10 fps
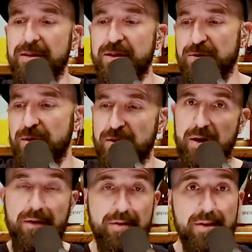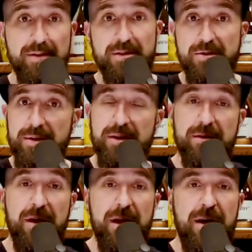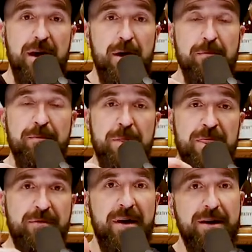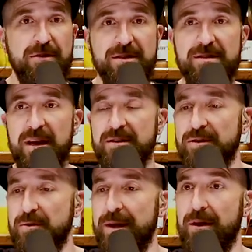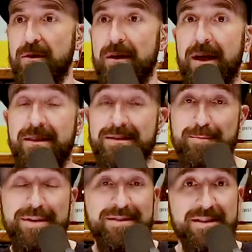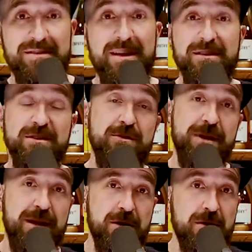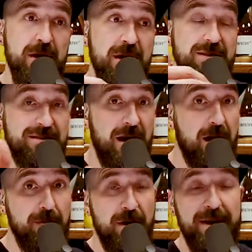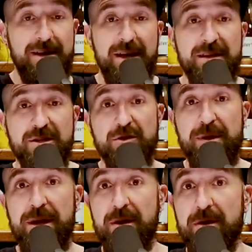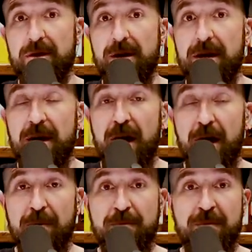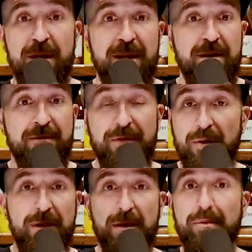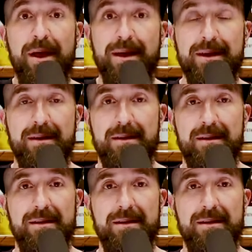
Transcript: Did you hear the governor? Did you hear the virus? Did you hear this business? Did you hear the stock market? Did you hear fill in the blank?